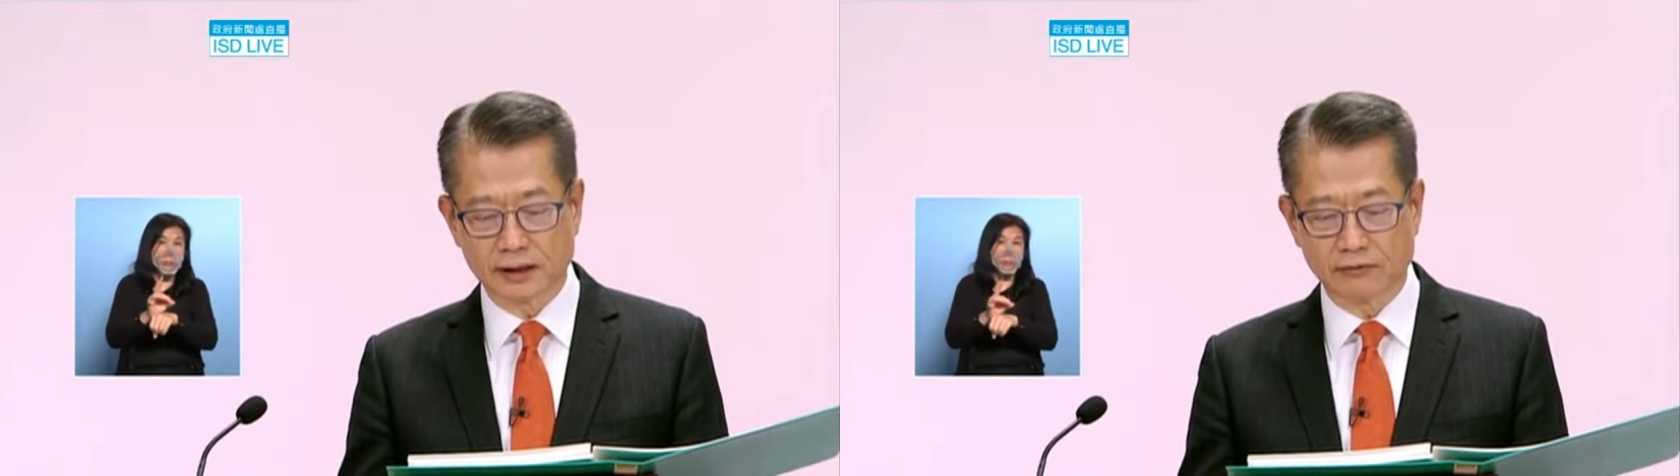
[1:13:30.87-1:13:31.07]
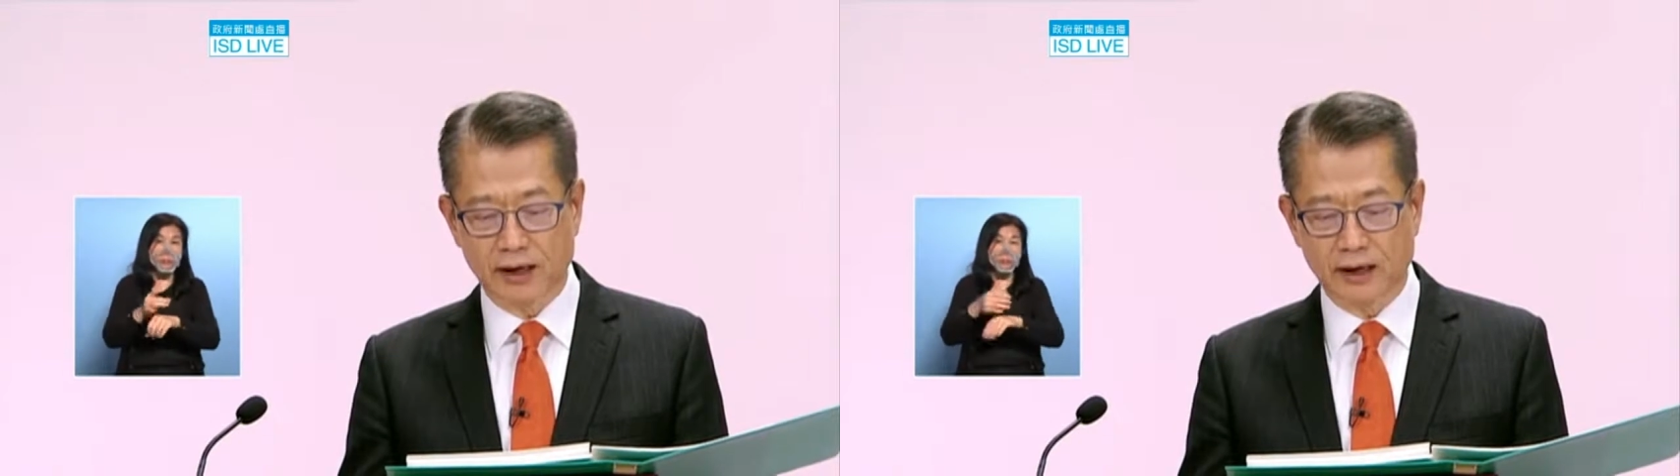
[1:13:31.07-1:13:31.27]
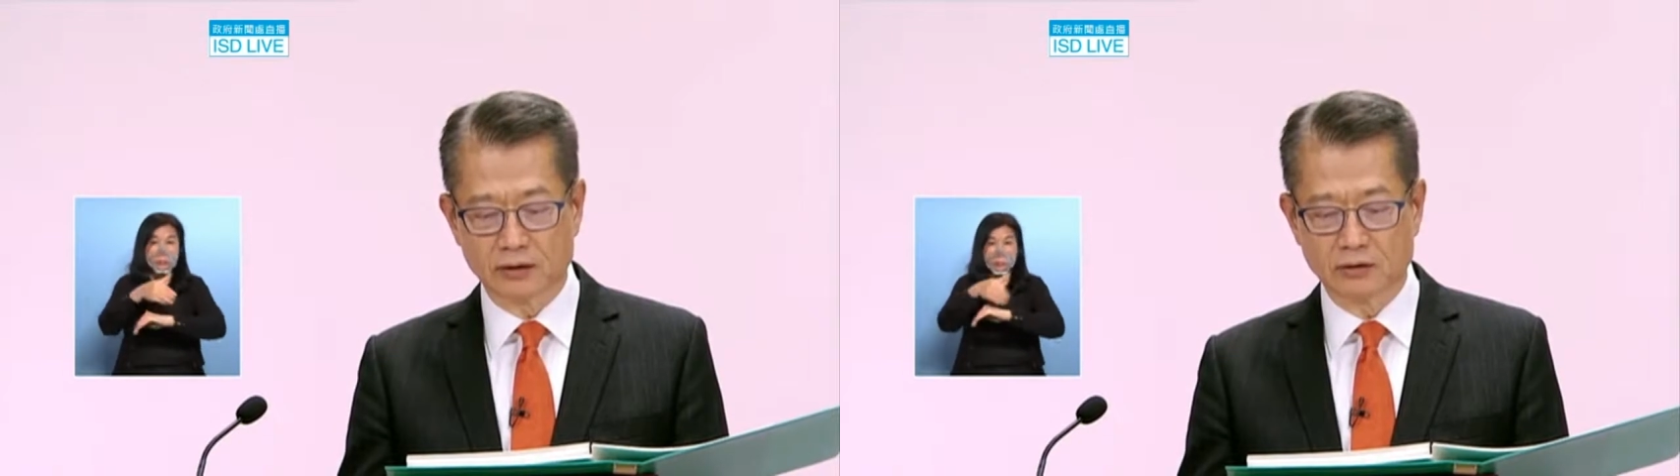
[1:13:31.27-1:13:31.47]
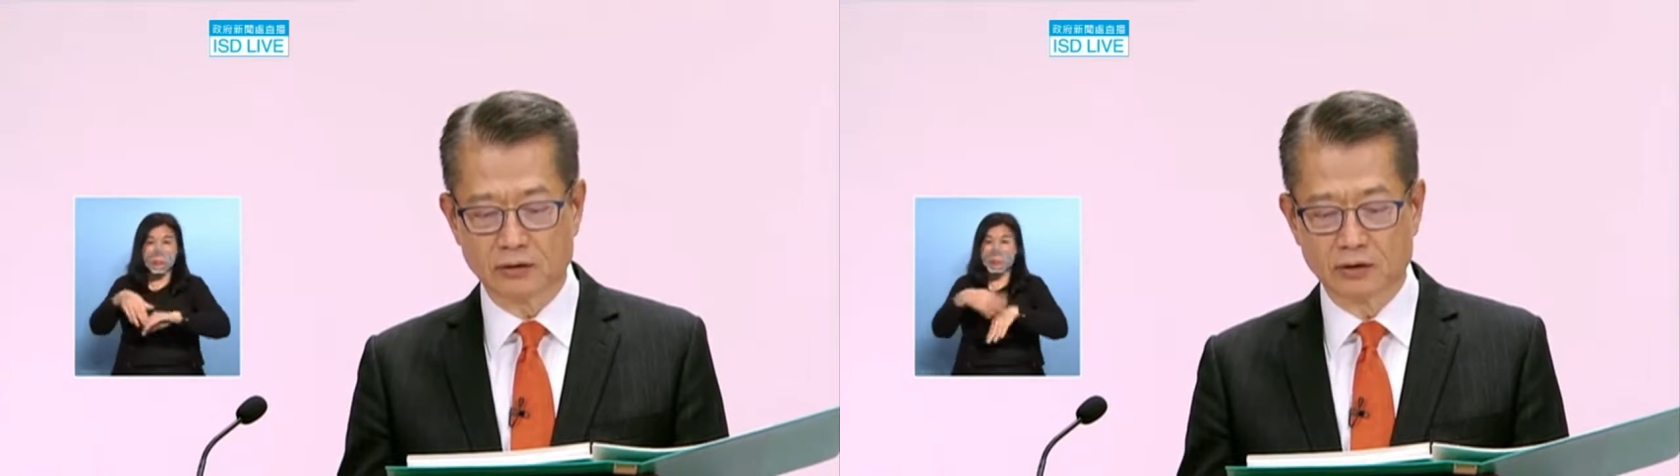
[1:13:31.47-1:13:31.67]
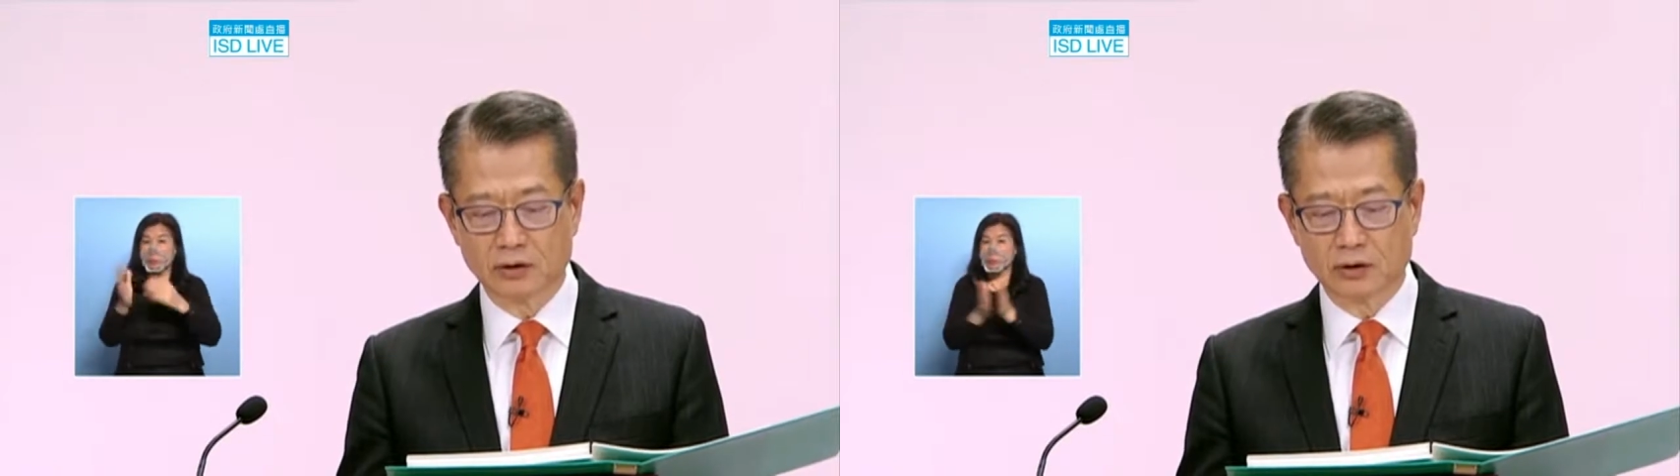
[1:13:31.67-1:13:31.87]

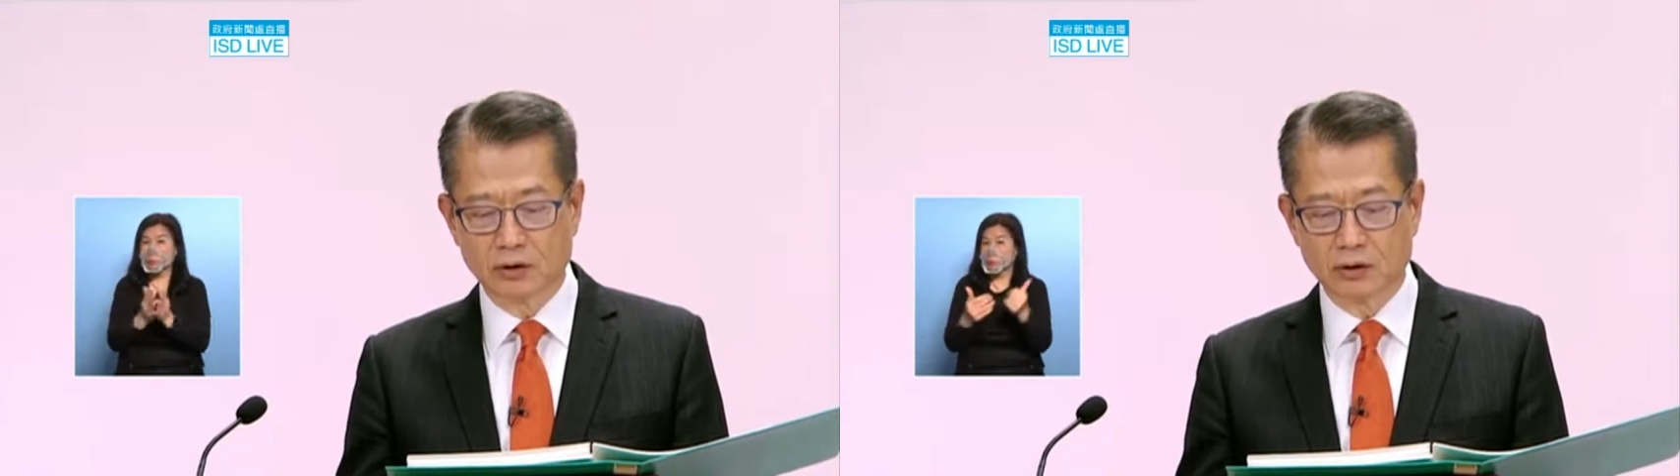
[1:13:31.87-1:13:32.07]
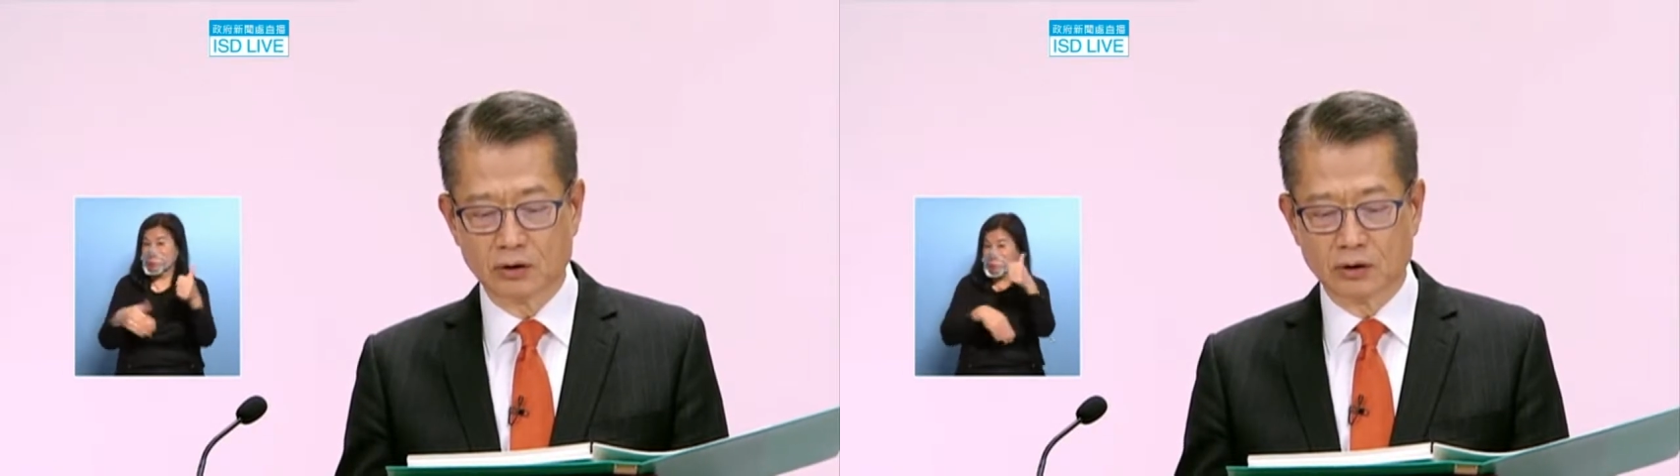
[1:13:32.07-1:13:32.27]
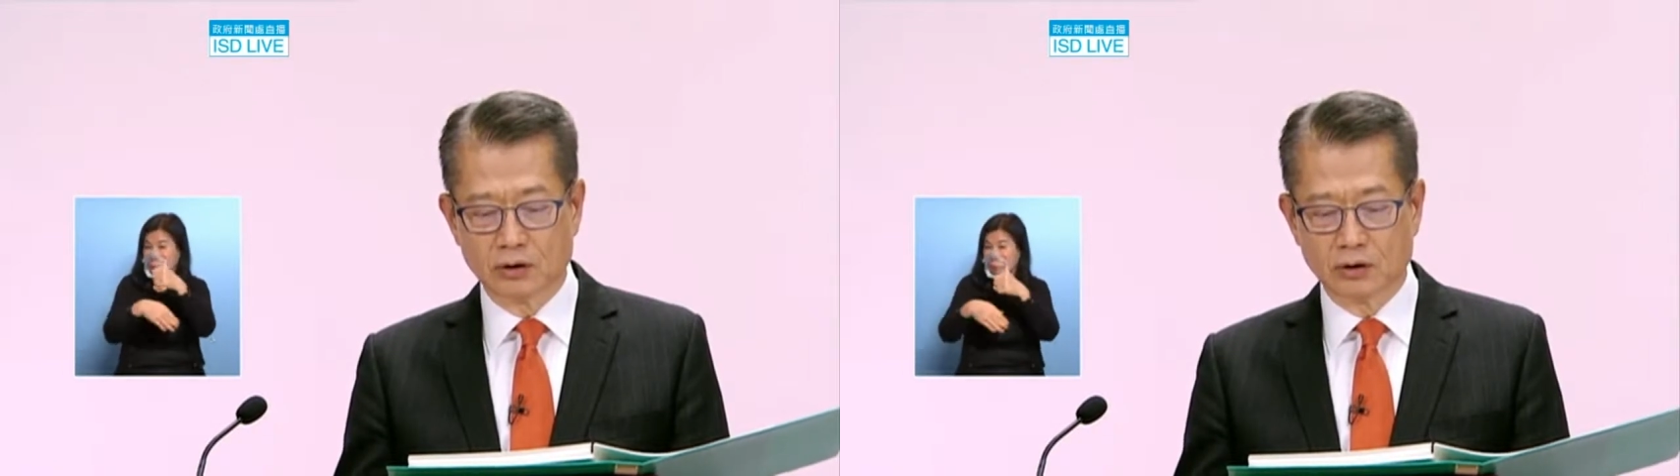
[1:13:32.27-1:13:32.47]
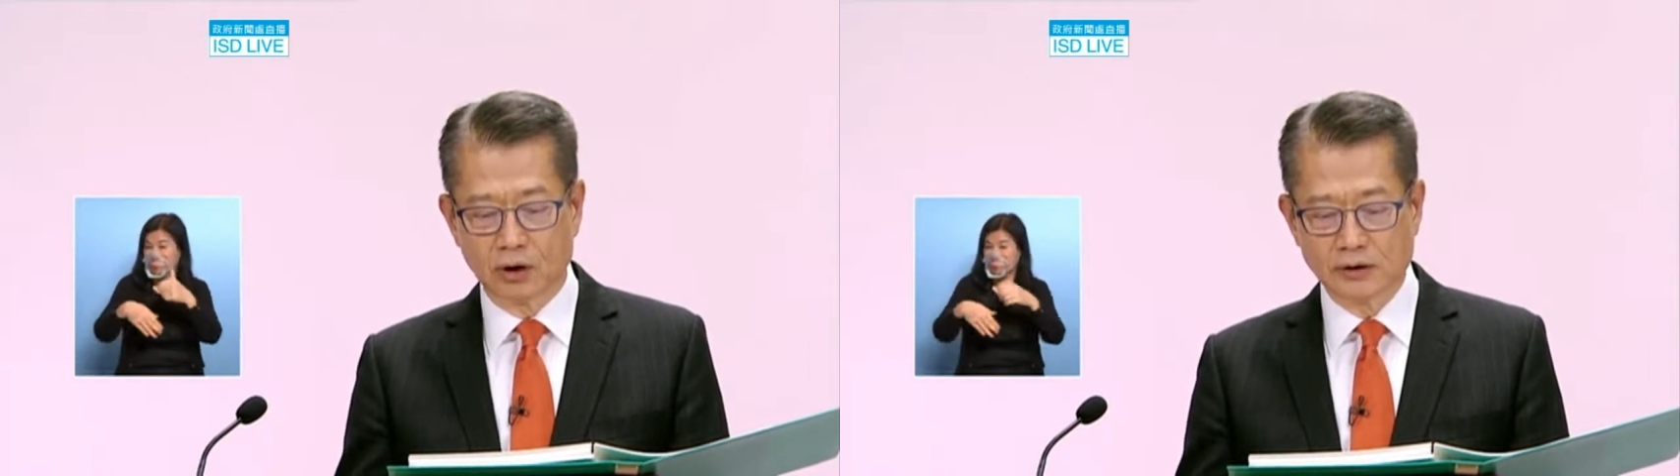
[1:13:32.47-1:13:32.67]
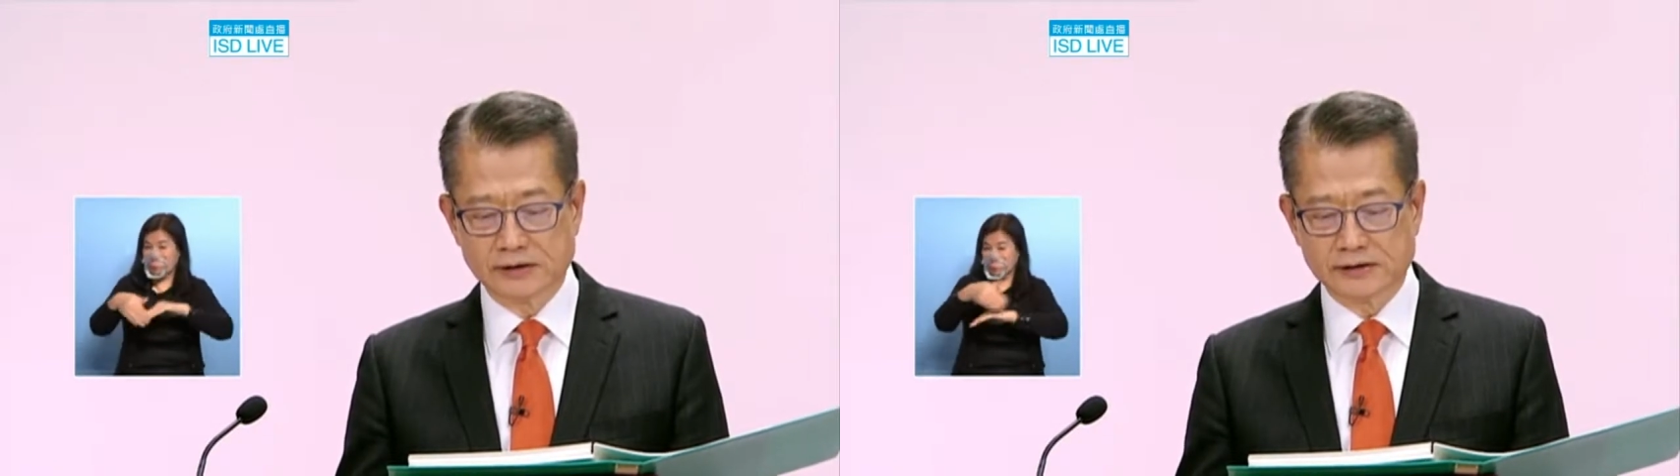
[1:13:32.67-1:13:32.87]
securitization within
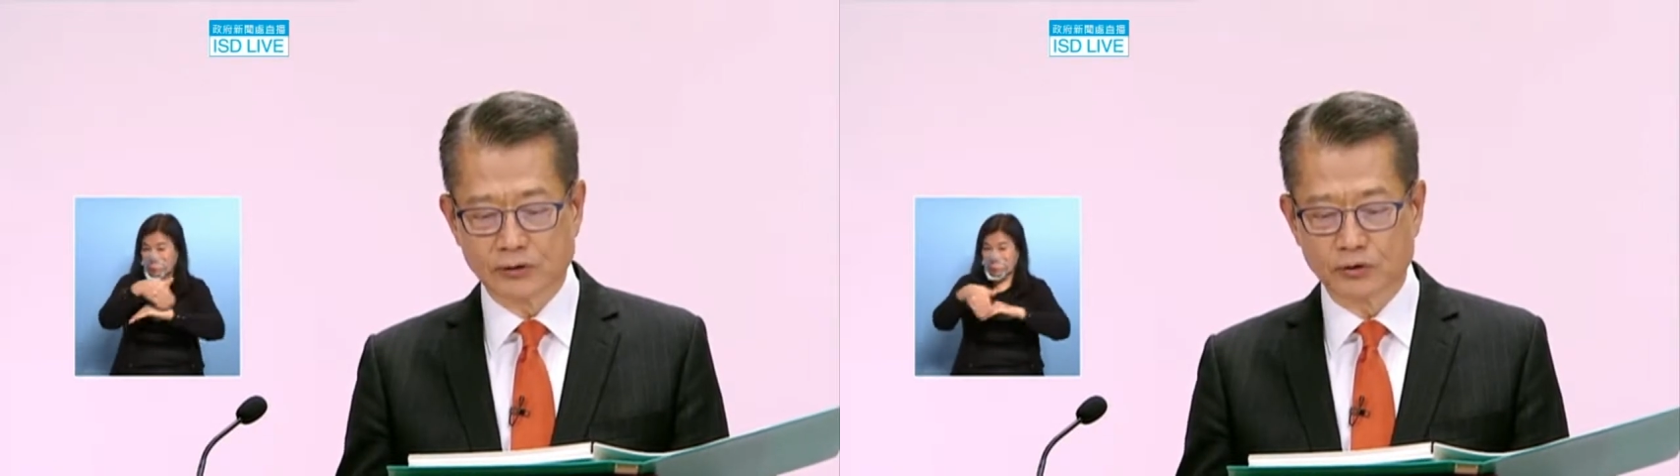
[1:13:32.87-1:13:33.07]
this year.